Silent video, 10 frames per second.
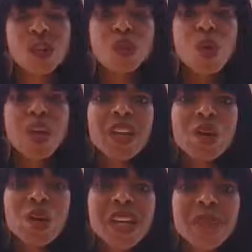so that you
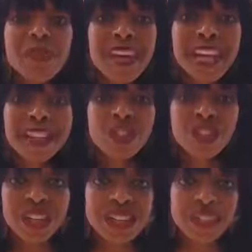can make
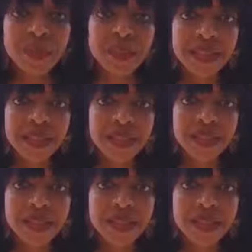adjustments.